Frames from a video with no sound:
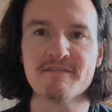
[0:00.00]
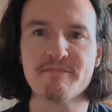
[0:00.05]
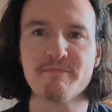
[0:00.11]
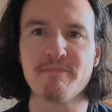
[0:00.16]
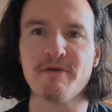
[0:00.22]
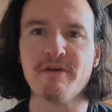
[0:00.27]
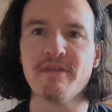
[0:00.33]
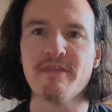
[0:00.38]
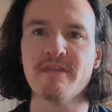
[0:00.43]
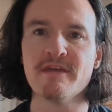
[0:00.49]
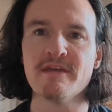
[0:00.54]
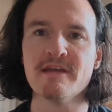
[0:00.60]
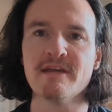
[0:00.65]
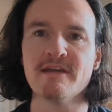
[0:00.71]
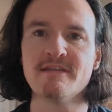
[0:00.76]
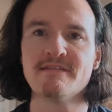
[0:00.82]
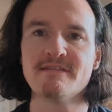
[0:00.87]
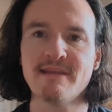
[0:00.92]
but
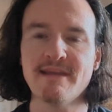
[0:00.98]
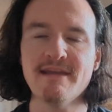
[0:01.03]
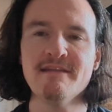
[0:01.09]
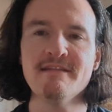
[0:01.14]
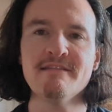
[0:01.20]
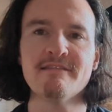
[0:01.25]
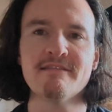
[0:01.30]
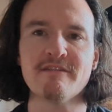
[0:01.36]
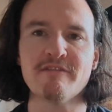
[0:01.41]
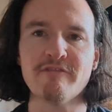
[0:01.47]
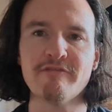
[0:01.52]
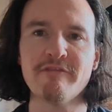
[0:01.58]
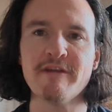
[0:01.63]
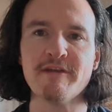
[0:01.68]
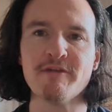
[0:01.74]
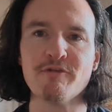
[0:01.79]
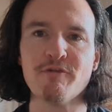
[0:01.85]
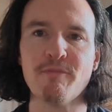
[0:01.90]
the 10th and
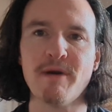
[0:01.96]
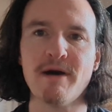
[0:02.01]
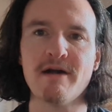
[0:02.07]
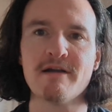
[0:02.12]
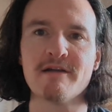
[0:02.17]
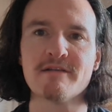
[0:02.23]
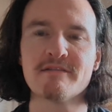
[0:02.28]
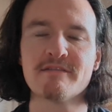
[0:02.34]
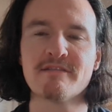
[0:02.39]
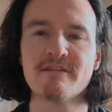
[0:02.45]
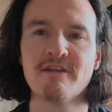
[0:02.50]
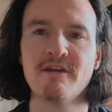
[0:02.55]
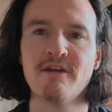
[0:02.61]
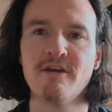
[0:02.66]
final part